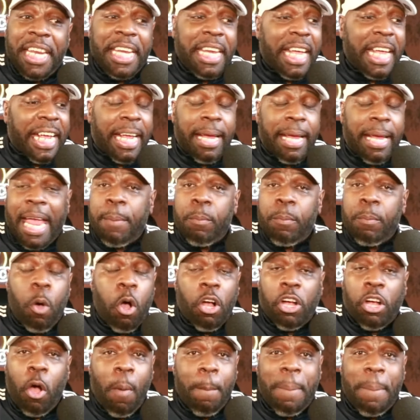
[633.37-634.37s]
that
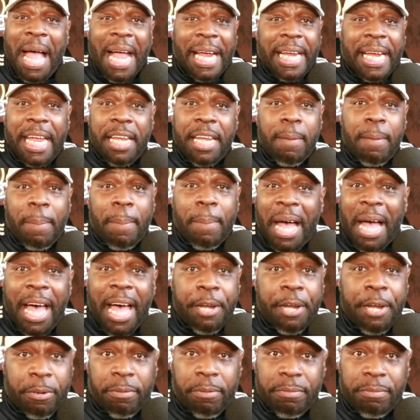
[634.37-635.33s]
won't go back in the bottle.